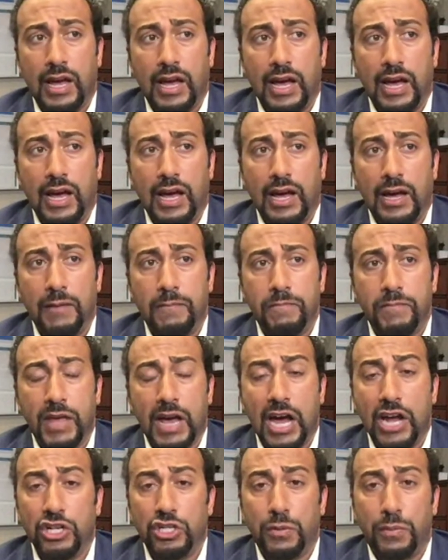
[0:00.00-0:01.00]
um,
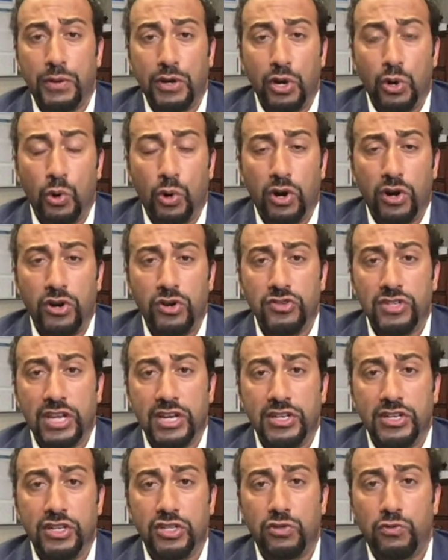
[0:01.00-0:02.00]
entrepreneurs
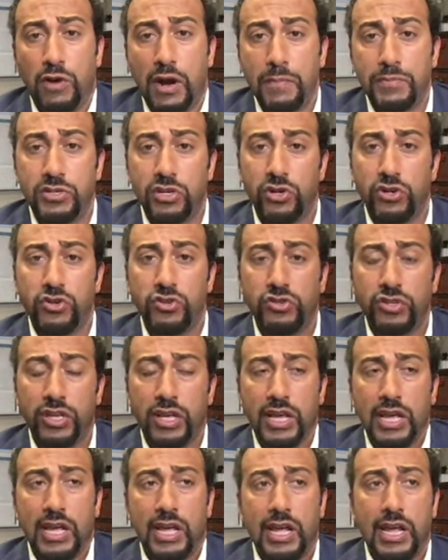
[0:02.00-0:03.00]
and disruptors.
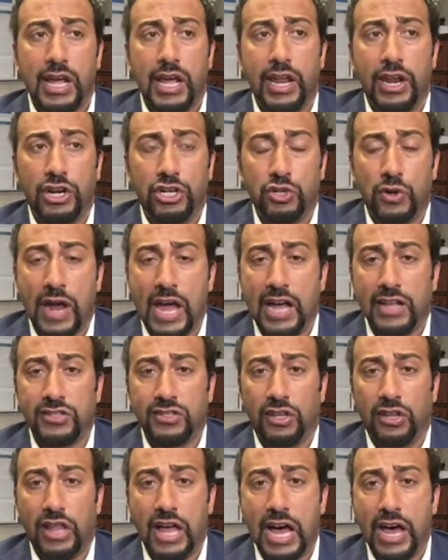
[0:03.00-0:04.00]
It
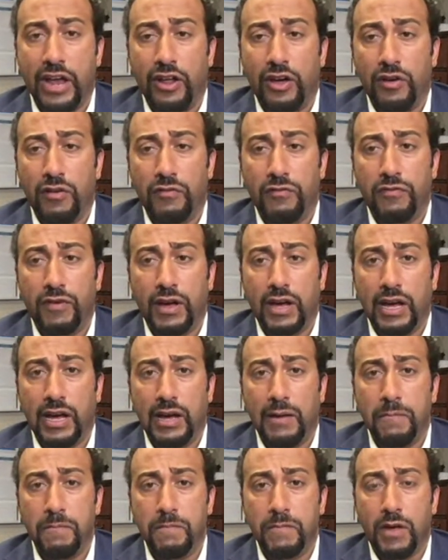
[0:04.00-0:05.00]
attracts a lot of
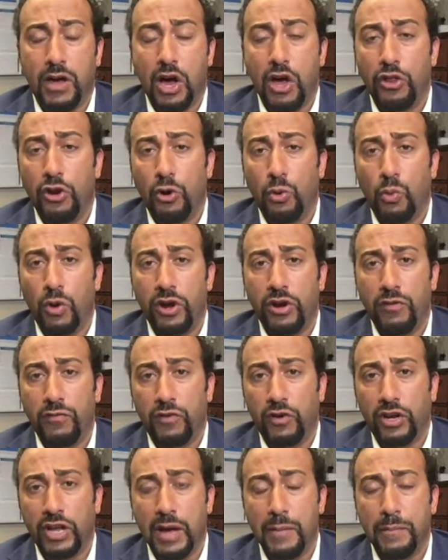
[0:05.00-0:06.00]
um, other
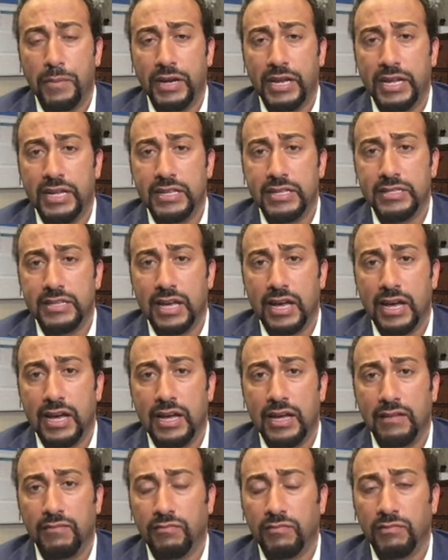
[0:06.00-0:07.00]
wonderful companies,
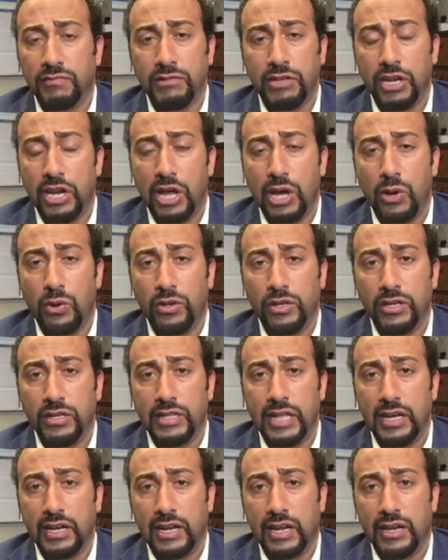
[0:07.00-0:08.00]
uh, you know,
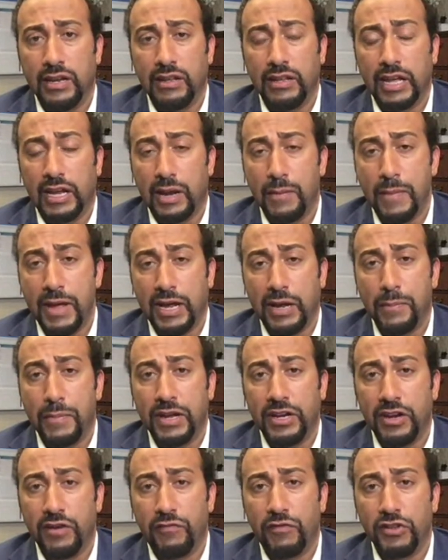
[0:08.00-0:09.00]
that can that can make a
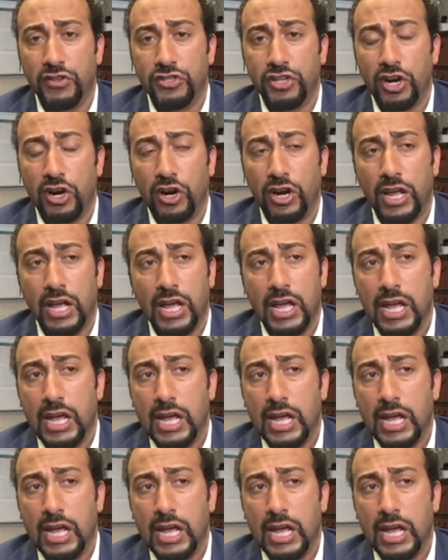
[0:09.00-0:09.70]
big difference here.